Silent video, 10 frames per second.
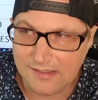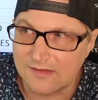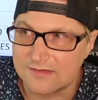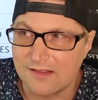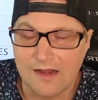and
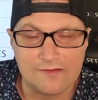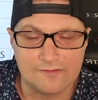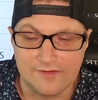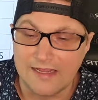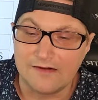there's a lot
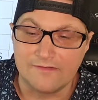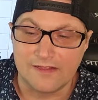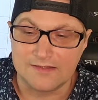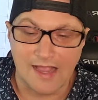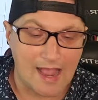of negative
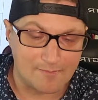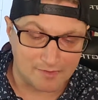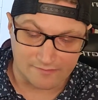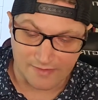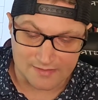things that
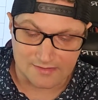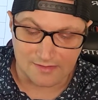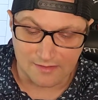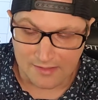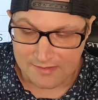happen in
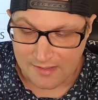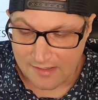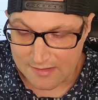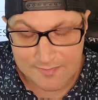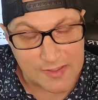investing,
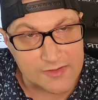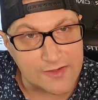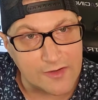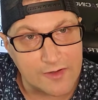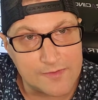
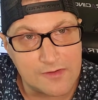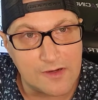especially in crypto.